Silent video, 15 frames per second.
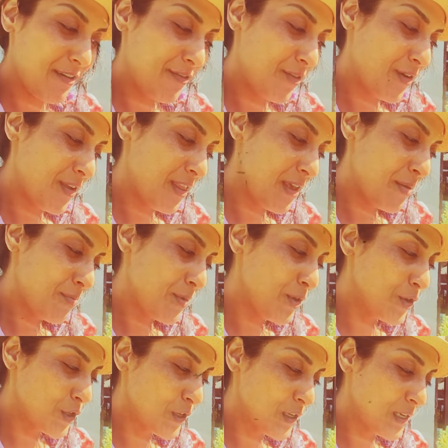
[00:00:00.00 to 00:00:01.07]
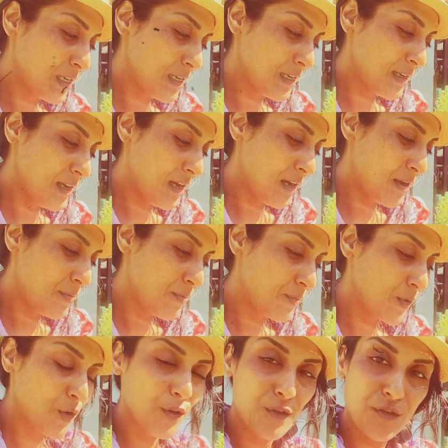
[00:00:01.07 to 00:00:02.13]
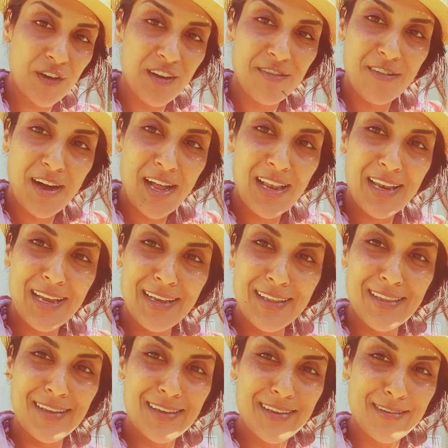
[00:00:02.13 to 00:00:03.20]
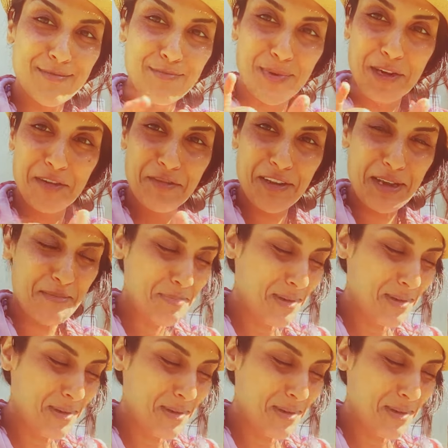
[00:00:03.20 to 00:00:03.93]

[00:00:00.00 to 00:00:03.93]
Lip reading: for them, usually con farfalle, the butterfly